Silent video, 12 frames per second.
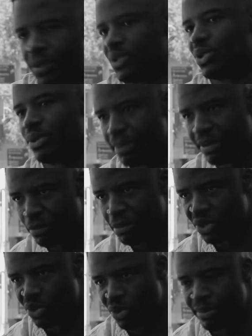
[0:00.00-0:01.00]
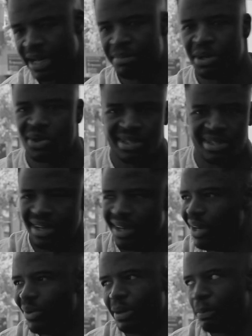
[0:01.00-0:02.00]
to performing in Kuruman, because
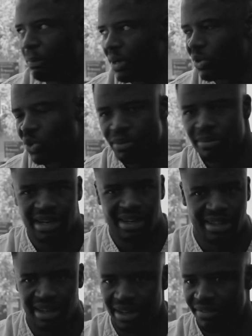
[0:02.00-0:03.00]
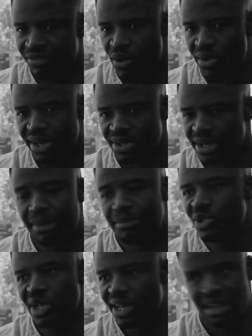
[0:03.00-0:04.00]
people in Kuruman, they focus, and I'm not saying
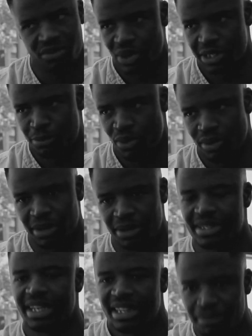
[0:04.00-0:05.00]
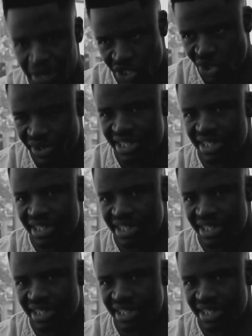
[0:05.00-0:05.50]
everyone is poor, but I'm saying the majority,